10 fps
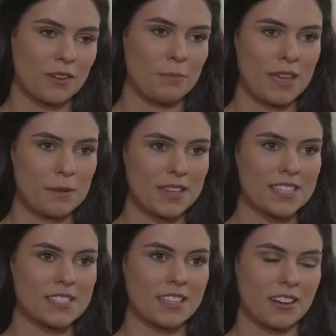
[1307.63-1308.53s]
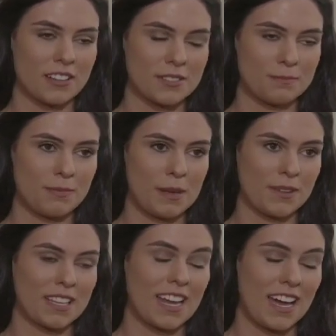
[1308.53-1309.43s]
for babies, young
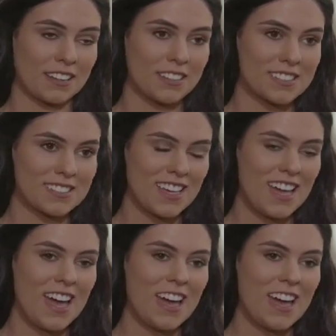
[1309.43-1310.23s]
people and adults.